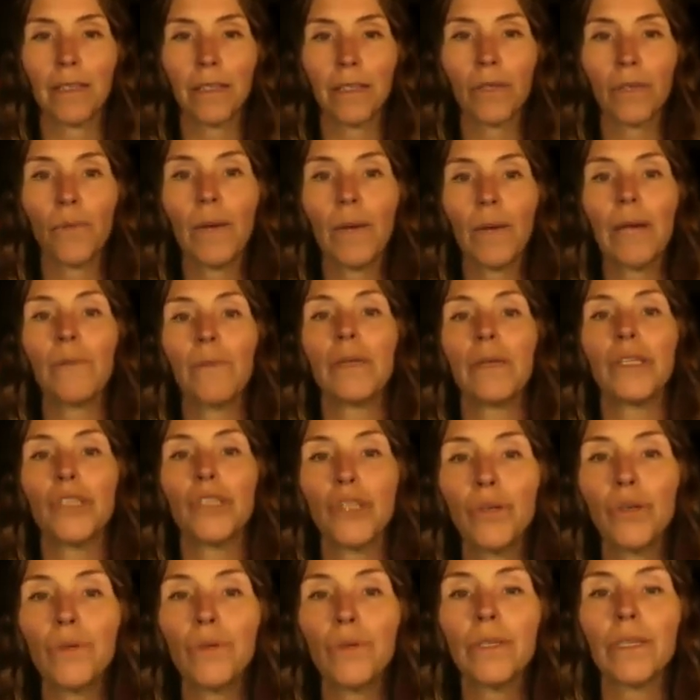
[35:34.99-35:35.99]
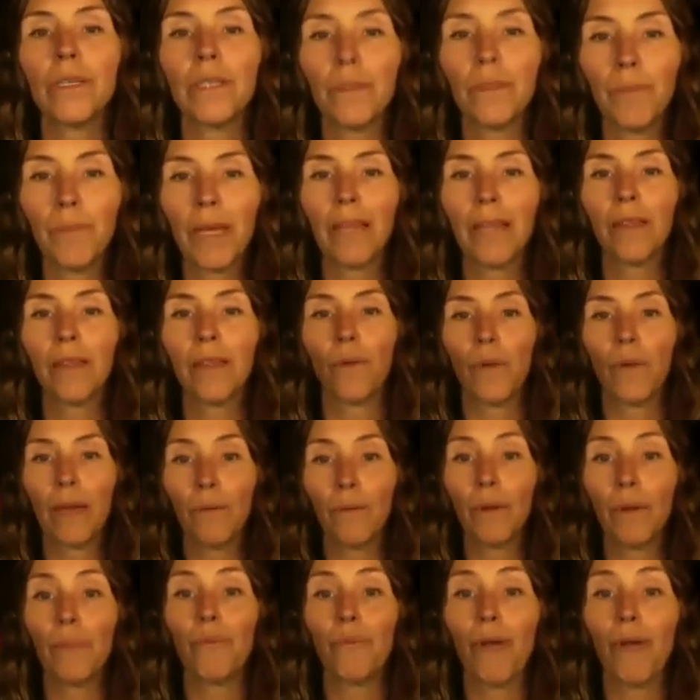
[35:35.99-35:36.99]
It's the way we choose it to be and the way
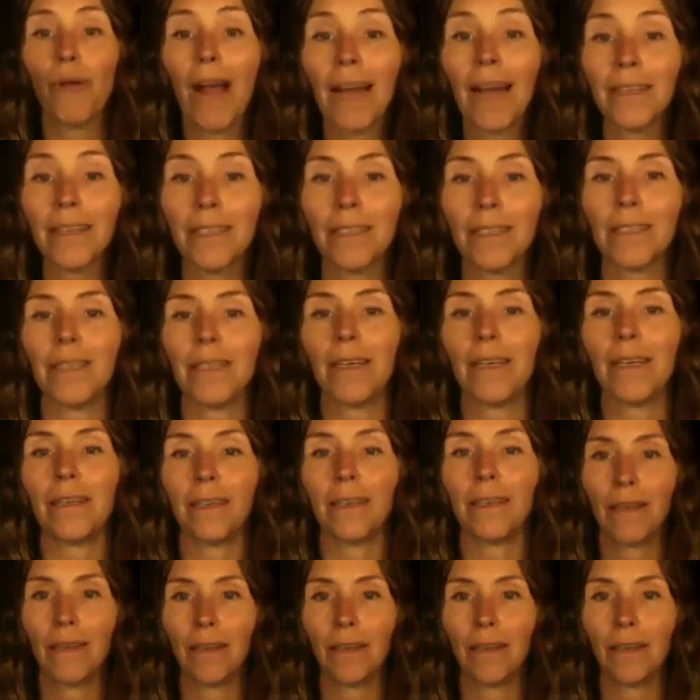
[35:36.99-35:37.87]
we practice it.